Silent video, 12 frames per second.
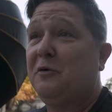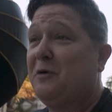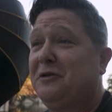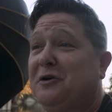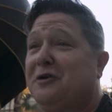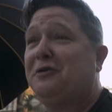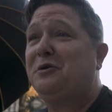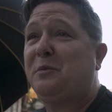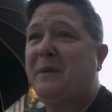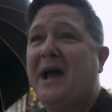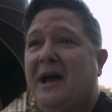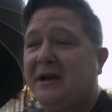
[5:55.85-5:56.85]
whether good or
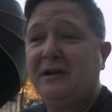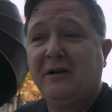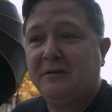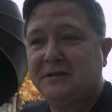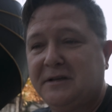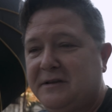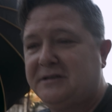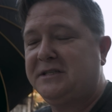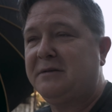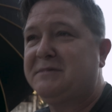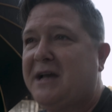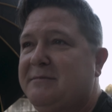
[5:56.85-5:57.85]
bad, you know, there's, there's
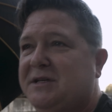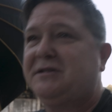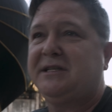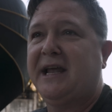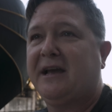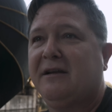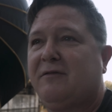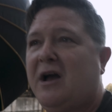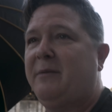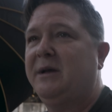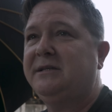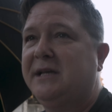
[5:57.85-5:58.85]
sometimes there's negative
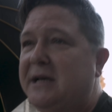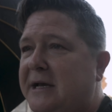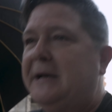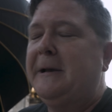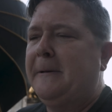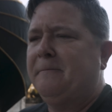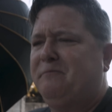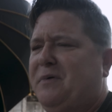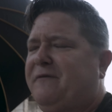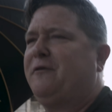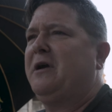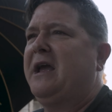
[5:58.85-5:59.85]
comments, but for